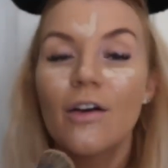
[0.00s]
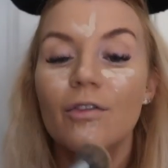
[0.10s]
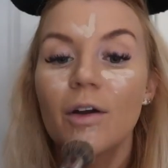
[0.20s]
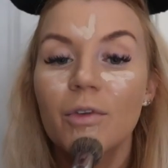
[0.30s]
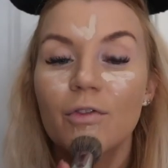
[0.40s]

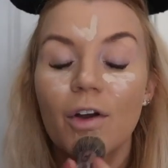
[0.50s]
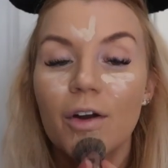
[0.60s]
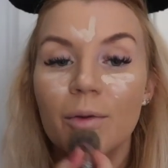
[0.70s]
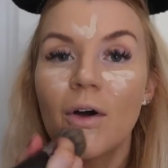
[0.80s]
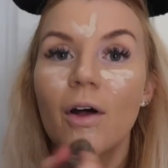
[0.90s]
from the
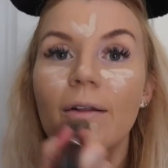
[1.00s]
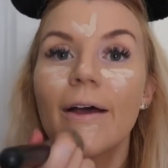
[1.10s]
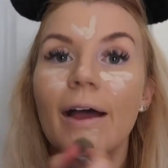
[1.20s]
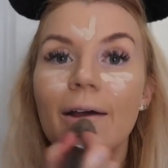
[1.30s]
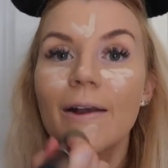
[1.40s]
Florida Mall,
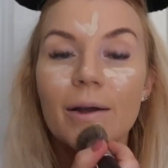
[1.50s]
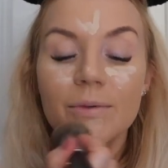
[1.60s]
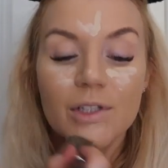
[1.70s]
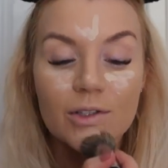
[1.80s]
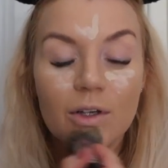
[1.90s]
and
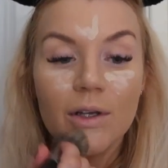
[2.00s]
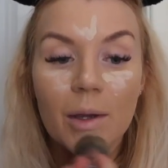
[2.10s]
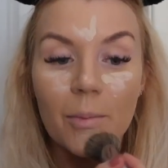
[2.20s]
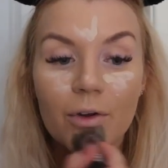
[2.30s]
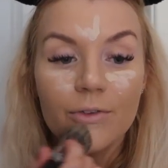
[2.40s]
I'm just going
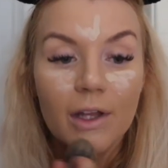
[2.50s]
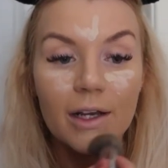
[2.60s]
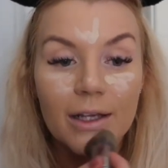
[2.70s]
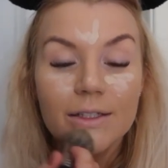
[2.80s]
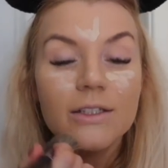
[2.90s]
to buff
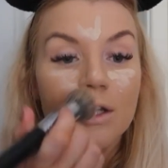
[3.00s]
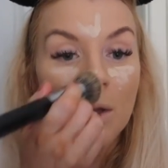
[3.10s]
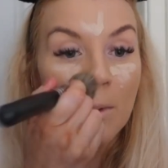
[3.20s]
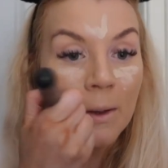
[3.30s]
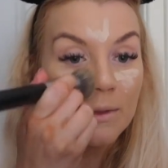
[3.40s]
that
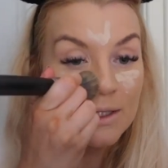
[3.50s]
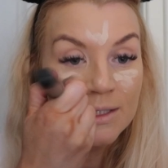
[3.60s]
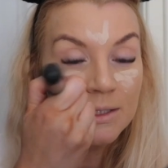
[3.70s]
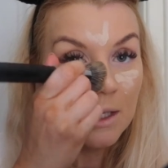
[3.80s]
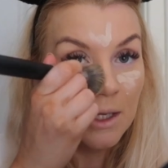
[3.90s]
into the
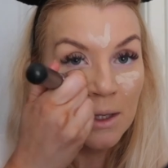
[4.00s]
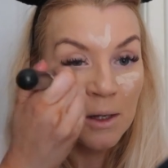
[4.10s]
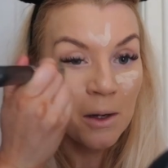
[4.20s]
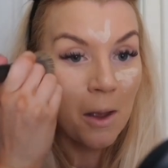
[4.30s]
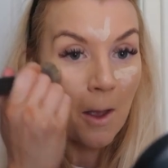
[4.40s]

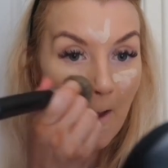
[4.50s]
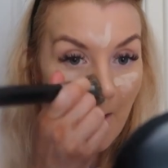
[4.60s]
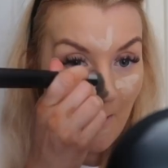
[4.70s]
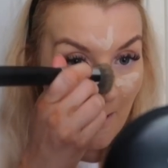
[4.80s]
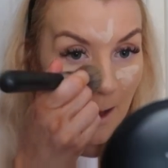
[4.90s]
skin.
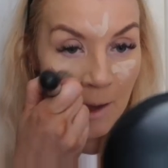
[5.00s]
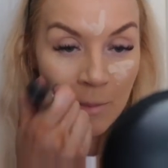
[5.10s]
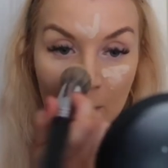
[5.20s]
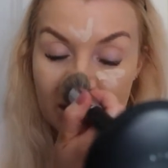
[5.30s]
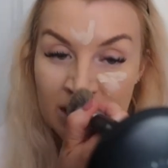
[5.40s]

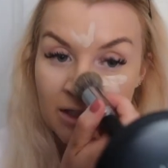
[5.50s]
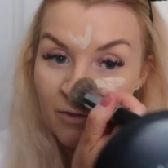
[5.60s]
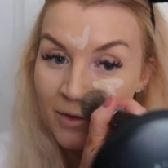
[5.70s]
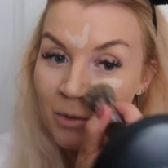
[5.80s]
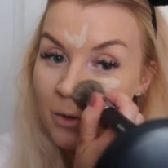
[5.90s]
Apologies
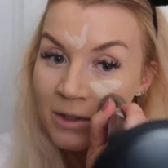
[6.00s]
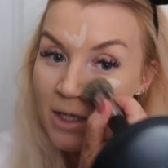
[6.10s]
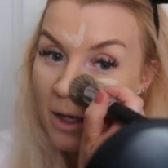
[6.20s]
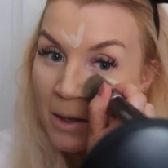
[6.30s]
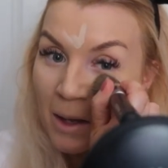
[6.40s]
if I'm looking
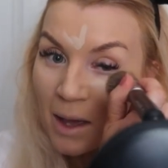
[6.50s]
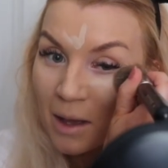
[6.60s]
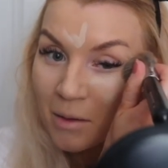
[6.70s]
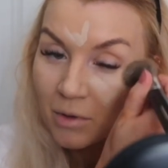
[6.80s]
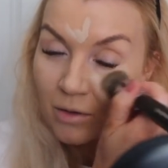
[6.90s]
down, I
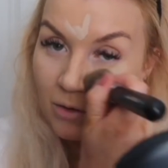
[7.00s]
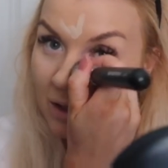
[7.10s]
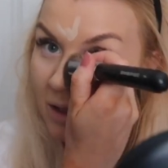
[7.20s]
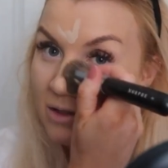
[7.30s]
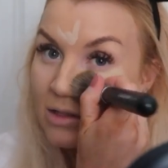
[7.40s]
am
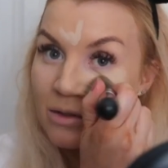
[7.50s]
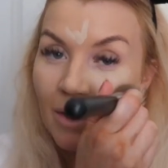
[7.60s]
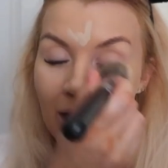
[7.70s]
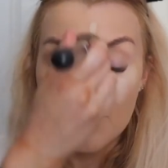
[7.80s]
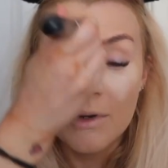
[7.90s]
looking into
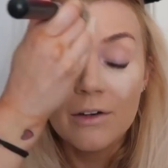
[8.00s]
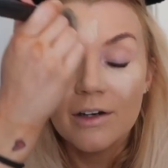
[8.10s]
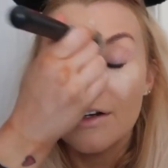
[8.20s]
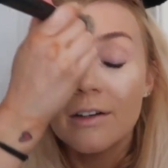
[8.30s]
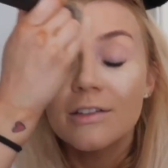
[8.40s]
a
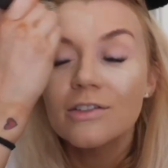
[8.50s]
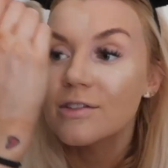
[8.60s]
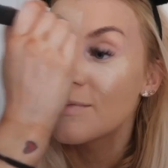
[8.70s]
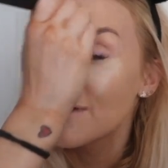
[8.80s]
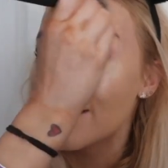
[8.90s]
mirror
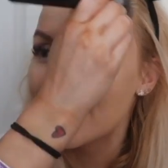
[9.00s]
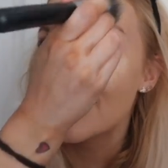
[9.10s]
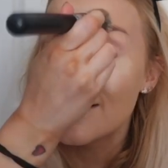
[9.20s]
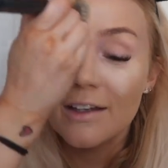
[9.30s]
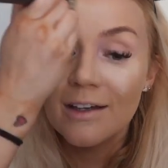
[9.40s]
just because
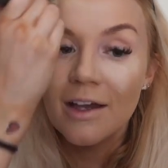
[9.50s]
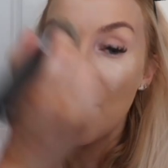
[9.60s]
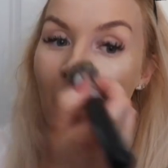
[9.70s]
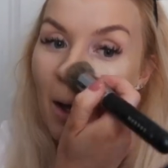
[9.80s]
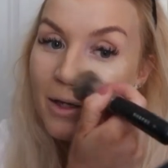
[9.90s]

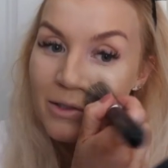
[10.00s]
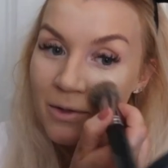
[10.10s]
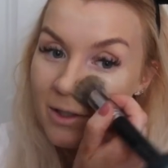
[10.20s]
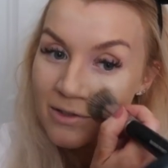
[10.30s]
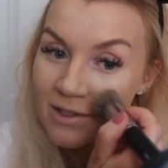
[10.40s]
I don't
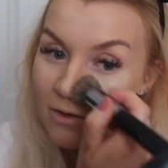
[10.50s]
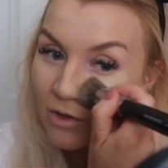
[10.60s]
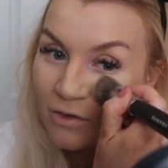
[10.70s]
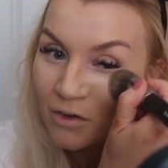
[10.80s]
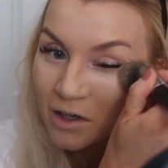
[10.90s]
want to use the
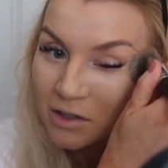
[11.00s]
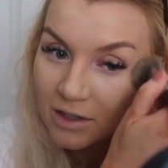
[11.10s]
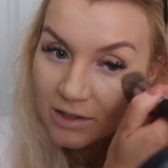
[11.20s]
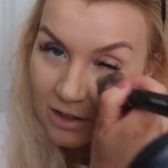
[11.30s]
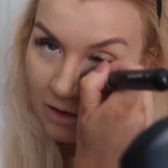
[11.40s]

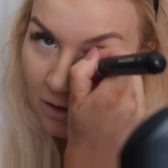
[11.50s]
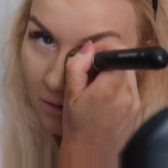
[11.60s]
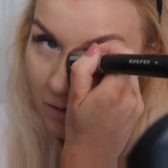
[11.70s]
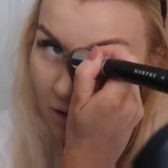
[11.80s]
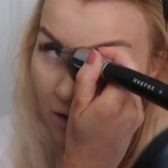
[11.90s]
viewfinder
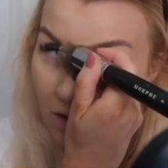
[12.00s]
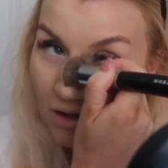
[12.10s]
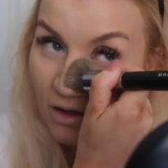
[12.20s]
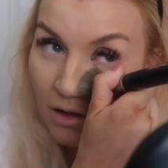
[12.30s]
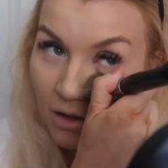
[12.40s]
to
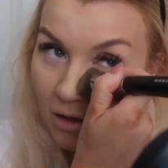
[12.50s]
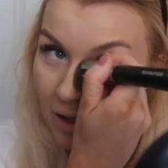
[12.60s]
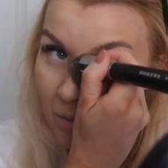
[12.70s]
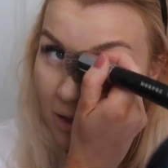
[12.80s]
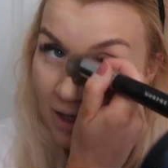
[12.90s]

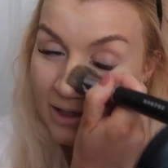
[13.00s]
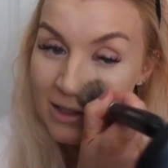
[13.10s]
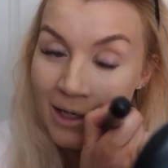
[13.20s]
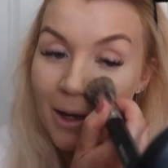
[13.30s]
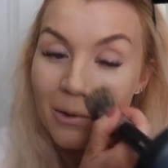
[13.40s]
blend
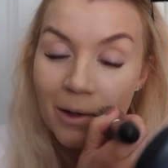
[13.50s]
it out.